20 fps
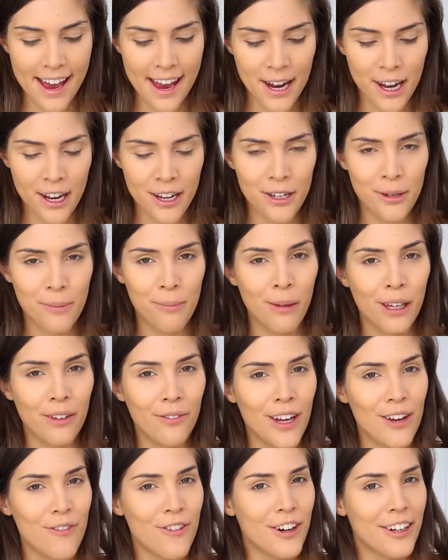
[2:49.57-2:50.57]
and my
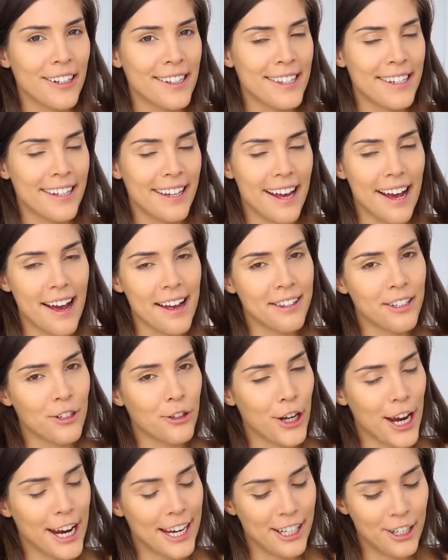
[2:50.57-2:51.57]
favorite concealer
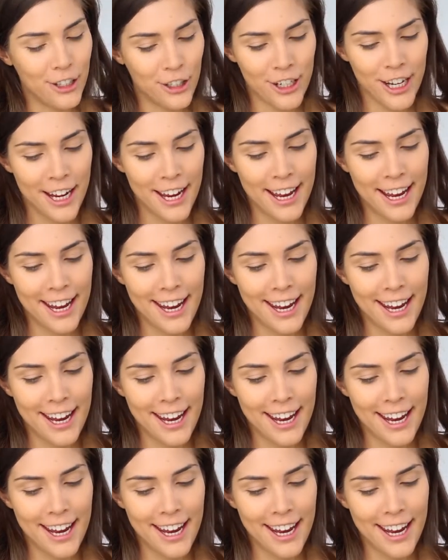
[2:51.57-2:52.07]
hasn't changed.